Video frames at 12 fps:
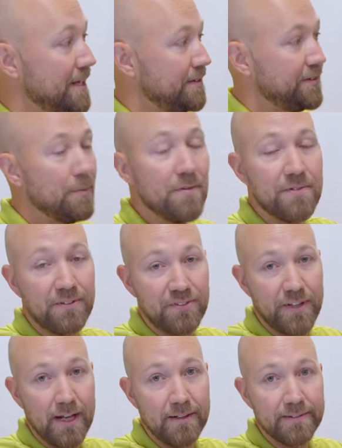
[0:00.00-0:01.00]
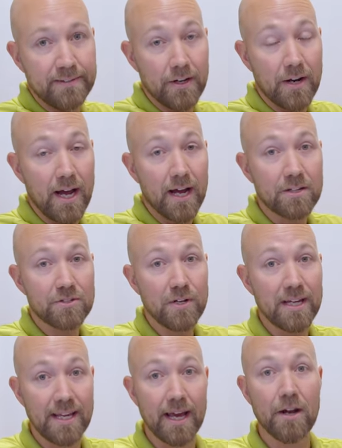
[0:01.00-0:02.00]
cells here
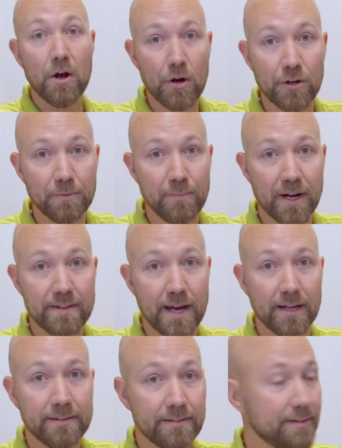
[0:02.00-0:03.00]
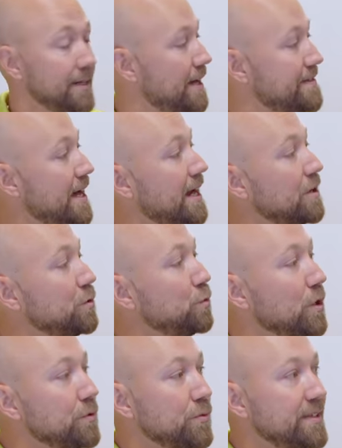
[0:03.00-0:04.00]
actually get hurt by that. And that is
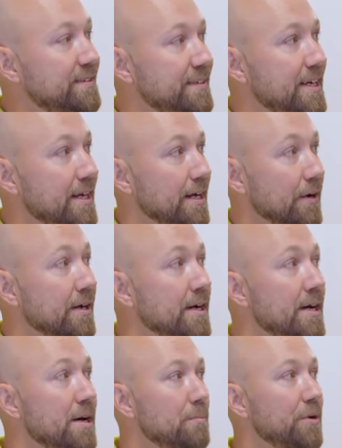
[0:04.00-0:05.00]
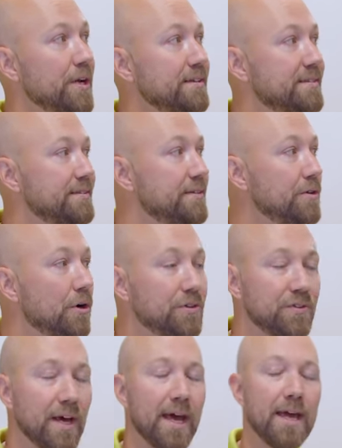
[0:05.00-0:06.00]
what we see here. But it's
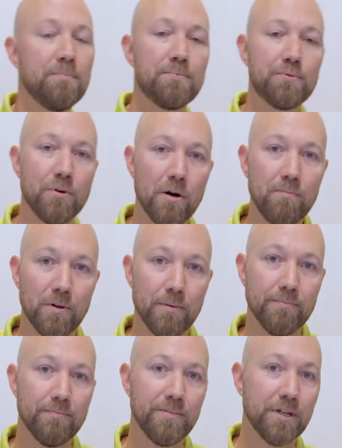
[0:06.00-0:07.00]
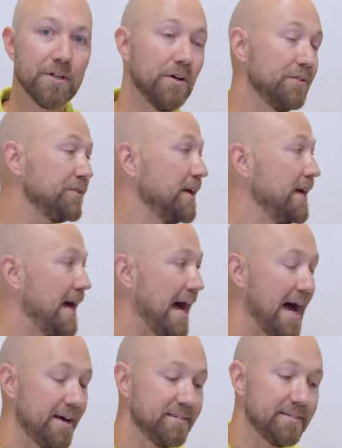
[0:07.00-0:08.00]
not a problem, because
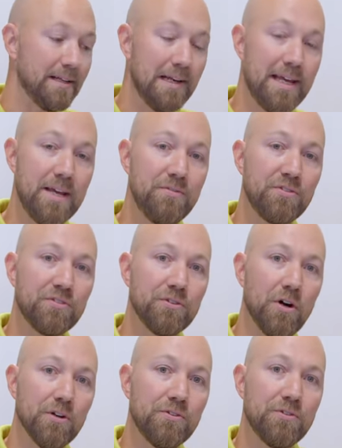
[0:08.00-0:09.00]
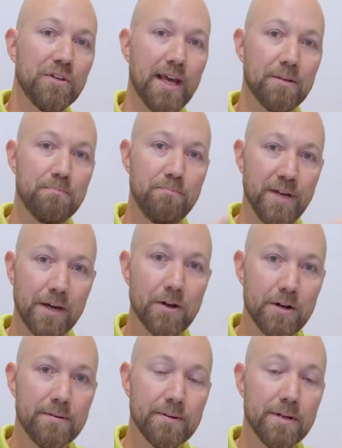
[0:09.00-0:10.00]
as the leaves start to get
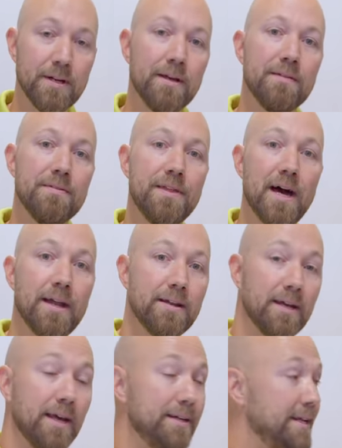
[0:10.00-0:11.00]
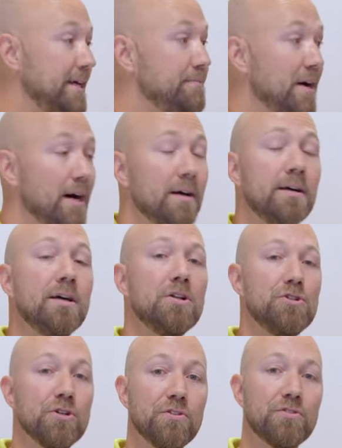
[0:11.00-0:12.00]
bigger, that edema
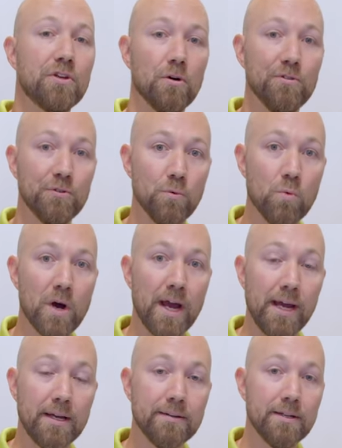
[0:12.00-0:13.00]
just goes away.